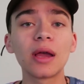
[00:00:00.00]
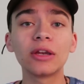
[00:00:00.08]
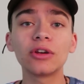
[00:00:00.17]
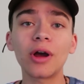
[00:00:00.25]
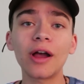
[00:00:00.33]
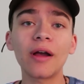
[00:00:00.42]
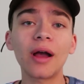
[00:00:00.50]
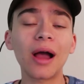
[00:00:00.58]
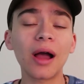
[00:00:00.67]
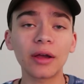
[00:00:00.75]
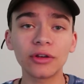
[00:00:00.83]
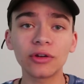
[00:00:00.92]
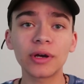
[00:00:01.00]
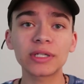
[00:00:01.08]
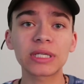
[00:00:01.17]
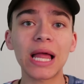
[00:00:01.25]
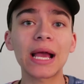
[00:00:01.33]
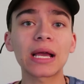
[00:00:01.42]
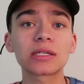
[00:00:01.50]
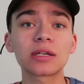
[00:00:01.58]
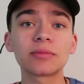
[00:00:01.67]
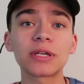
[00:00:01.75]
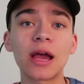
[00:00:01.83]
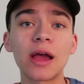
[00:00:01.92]
And you know, I slack it
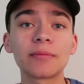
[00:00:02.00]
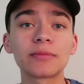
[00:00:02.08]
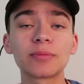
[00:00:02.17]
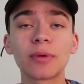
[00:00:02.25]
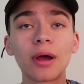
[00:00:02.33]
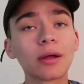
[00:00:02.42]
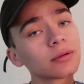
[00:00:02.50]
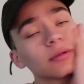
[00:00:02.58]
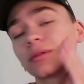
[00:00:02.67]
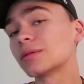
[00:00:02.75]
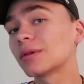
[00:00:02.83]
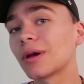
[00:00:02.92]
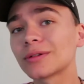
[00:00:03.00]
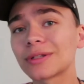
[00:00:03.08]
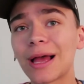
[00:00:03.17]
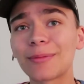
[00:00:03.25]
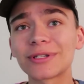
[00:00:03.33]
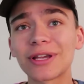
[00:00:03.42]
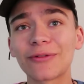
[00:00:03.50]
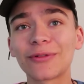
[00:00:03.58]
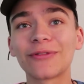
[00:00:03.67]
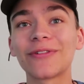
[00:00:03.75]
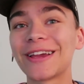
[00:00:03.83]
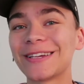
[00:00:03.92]
sometimes, but I'll slap myself
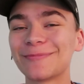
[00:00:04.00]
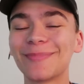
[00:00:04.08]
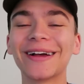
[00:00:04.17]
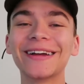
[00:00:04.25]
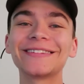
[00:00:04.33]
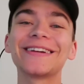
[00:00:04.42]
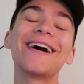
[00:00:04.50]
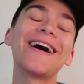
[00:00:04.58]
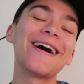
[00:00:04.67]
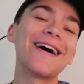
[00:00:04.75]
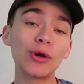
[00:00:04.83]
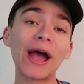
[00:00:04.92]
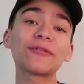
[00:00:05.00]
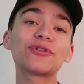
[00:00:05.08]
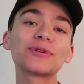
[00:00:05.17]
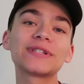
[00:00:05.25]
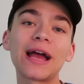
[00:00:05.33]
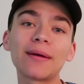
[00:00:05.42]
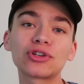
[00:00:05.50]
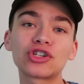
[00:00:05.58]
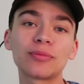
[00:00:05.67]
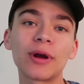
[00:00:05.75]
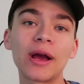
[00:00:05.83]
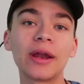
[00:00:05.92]
in the face. But you have to establish
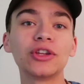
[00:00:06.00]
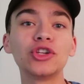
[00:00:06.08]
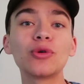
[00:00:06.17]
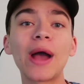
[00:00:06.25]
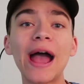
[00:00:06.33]
your brand. You